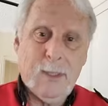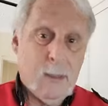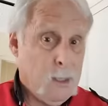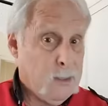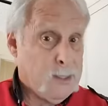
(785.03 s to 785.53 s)

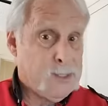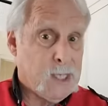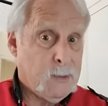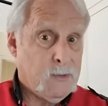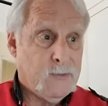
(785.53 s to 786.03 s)
but this
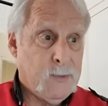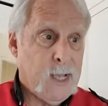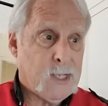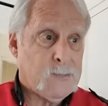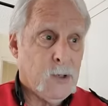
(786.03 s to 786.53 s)
is coming from
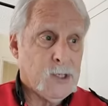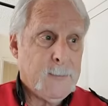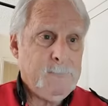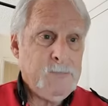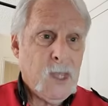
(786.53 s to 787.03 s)
the
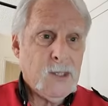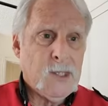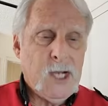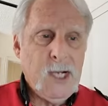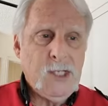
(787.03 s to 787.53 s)
experts.
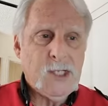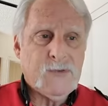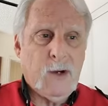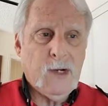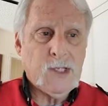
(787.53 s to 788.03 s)
To change
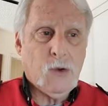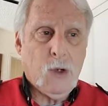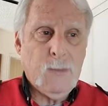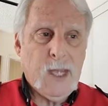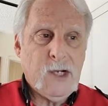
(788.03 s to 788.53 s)
this variance,
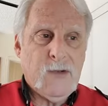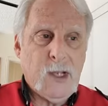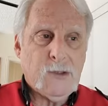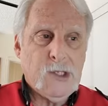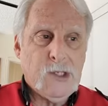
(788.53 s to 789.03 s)
oil
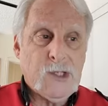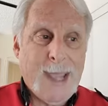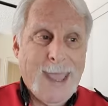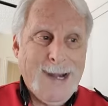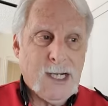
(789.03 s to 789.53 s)
manufacturers use
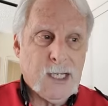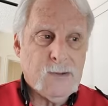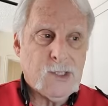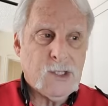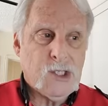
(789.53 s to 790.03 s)

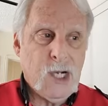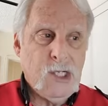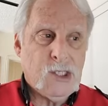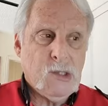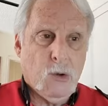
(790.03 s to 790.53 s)
additives to
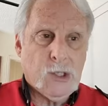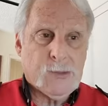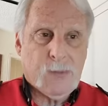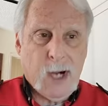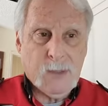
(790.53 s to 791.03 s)
change the
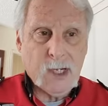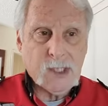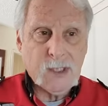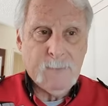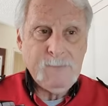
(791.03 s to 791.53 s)
oil's
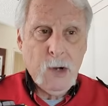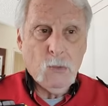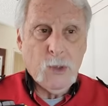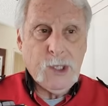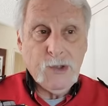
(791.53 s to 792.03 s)
properties,
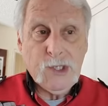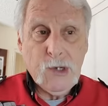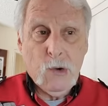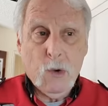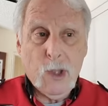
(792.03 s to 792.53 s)

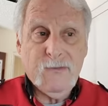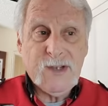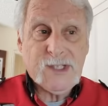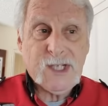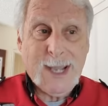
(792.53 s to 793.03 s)
reducing oil
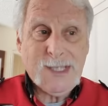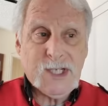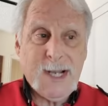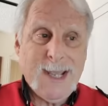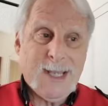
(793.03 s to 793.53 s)

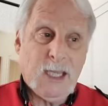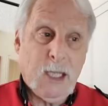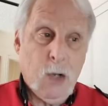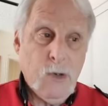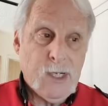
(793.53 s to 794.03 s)
viscosity at
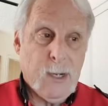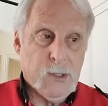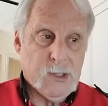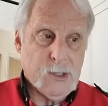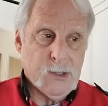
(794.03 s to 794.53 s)
low
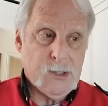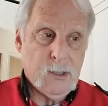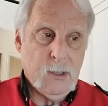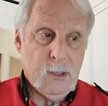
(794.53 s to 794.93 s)
temperatures.